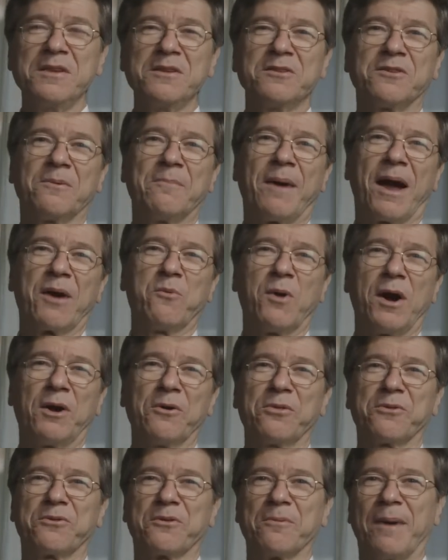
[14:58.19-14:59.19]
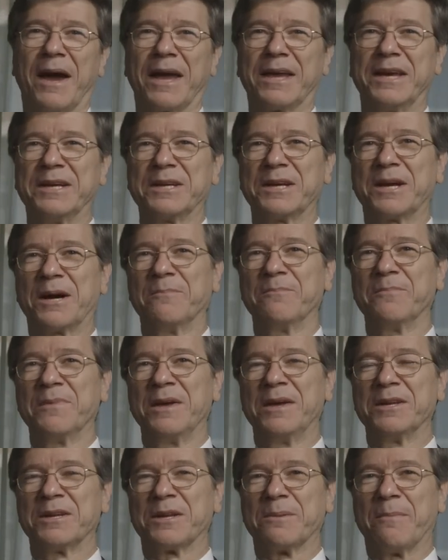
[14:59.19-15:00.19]
to my wealth, to my income,
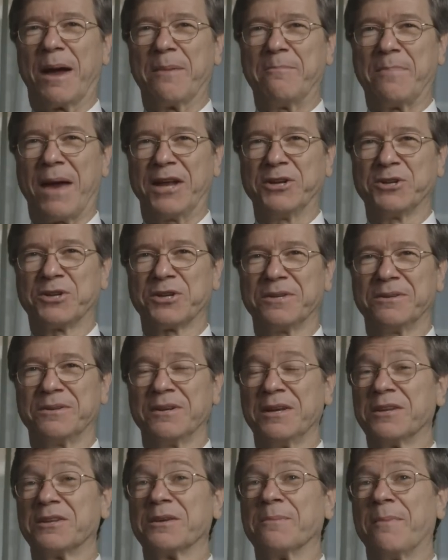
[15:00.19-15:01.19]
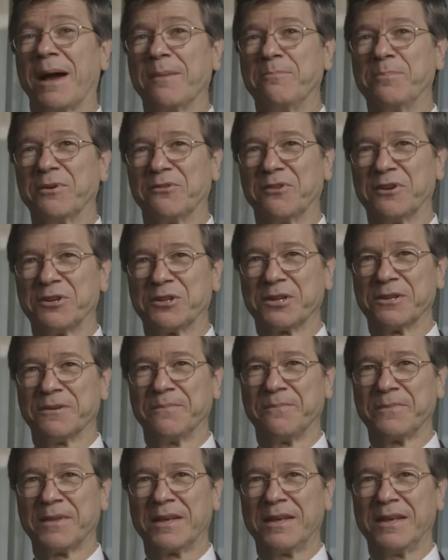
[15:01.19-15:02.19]
to my pension, to my position?
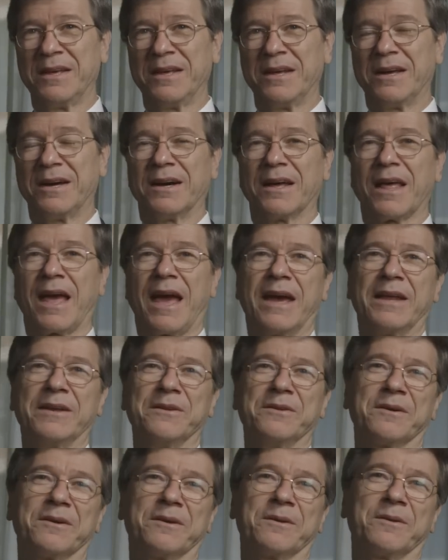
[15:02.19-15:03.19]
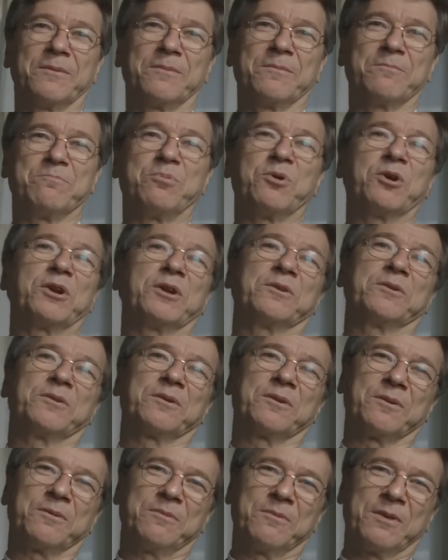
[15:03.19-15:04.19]
And put
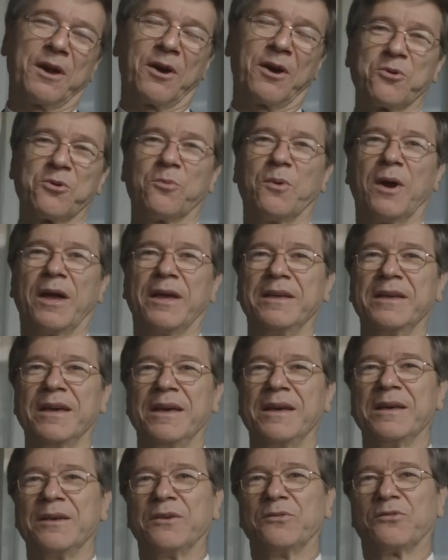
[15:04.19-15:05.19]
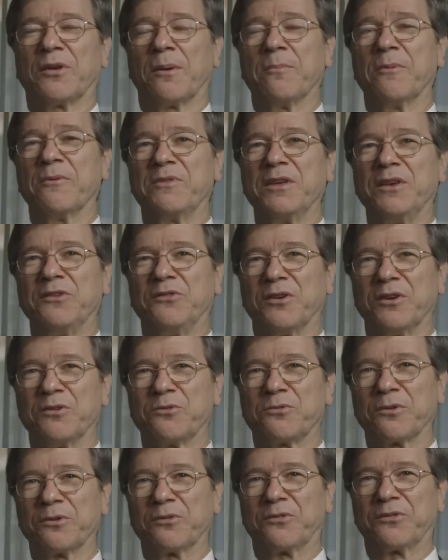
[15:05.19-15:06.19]
it the way, some of these
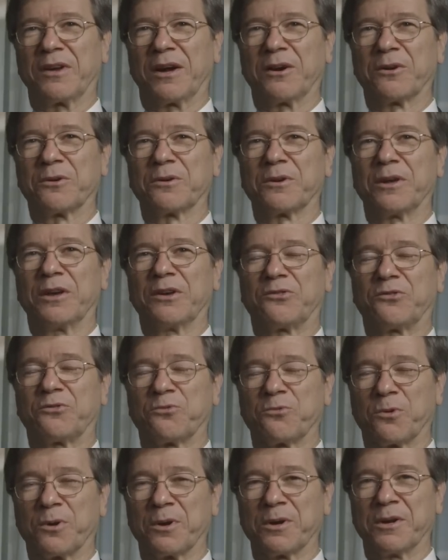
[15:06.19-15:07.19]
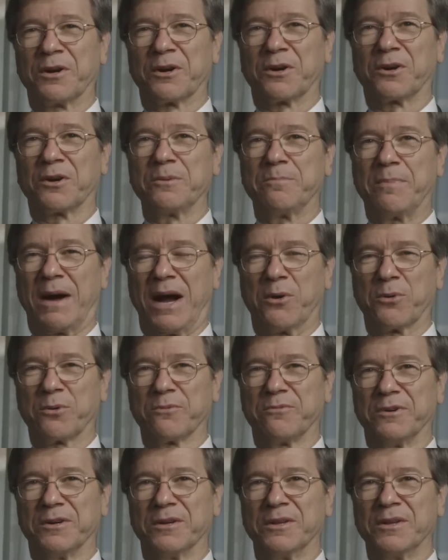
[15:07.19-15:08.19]
interests are extraordinarily
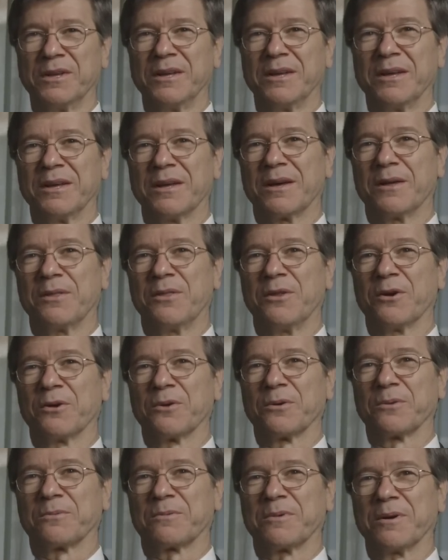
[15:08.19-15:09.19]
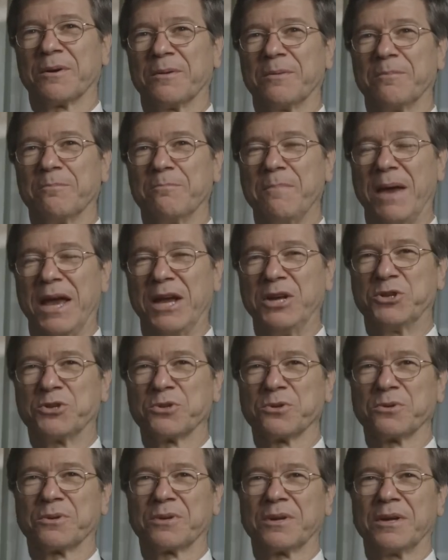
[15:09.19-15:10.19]
powerful. They're
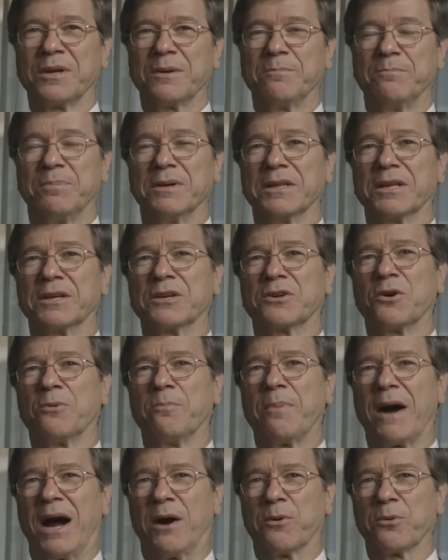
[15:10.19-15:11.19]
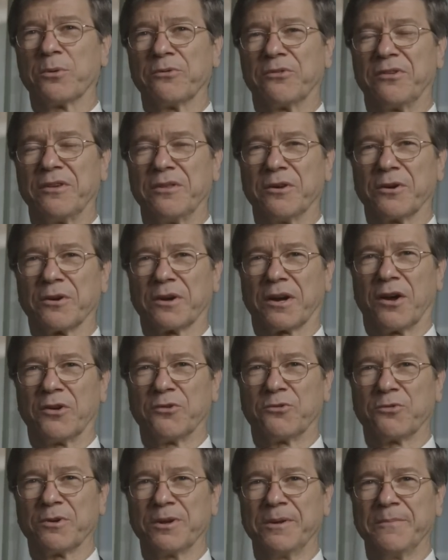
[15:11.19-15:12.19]
major political powers in their
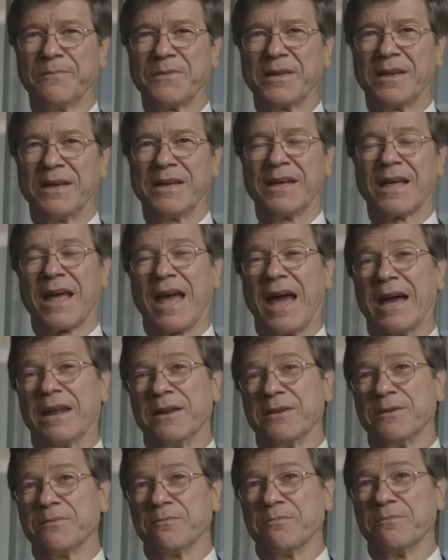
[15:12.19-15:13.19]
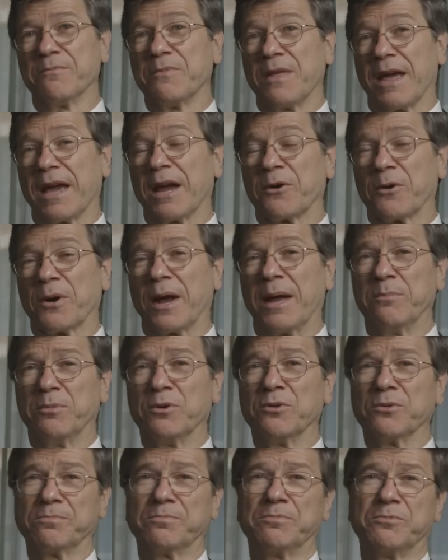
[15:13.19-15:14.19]
country, and they are
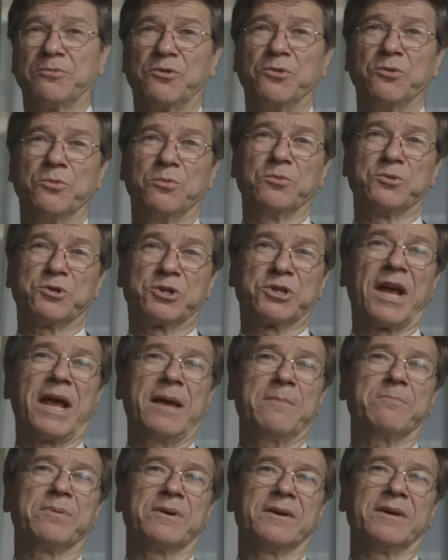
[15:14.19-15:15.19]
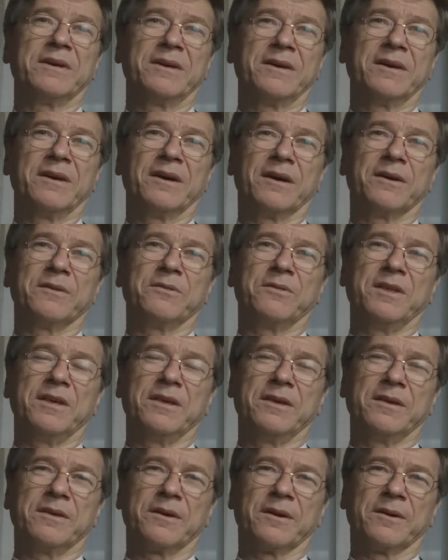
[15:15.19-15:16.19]
able to shape
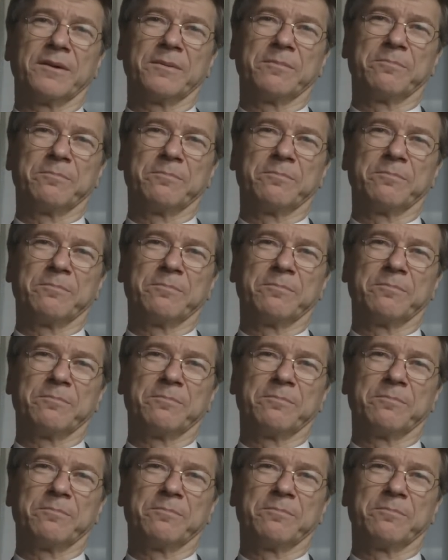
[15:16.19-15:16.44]
the